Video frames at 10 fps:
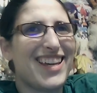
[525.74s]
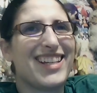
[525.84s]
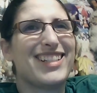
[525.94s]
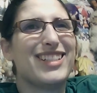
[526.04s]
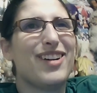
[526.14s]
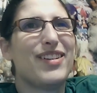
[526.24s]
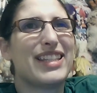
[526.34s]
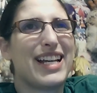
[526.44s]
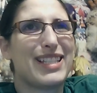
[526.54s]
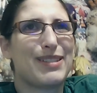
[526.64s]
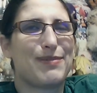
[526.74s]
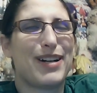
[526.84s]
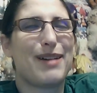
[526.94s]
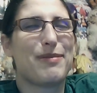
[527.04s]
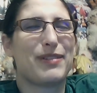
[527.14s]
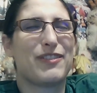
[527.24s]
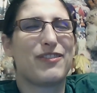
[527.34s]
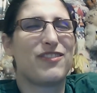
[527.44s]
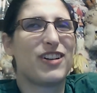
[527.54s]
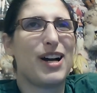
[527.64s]
you know what that's probably
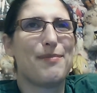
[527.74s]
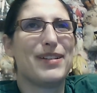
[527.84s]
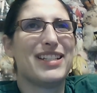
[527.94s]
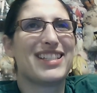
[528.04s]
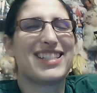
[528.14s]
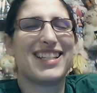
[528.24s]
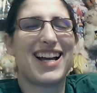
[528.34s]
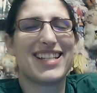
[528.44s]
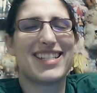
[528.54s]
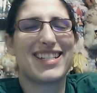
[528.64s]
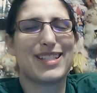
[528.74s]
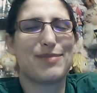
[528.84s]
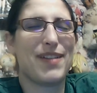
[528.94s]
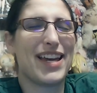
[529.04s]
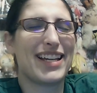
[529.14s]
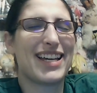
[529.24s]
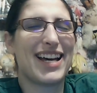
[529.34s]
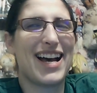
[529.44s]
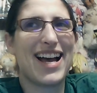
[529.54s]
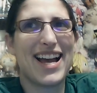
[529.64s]
from, and it's not just
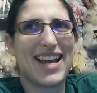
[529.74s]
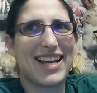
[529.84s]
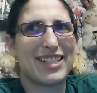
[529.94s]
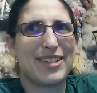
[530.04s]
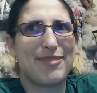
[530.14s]
mankind.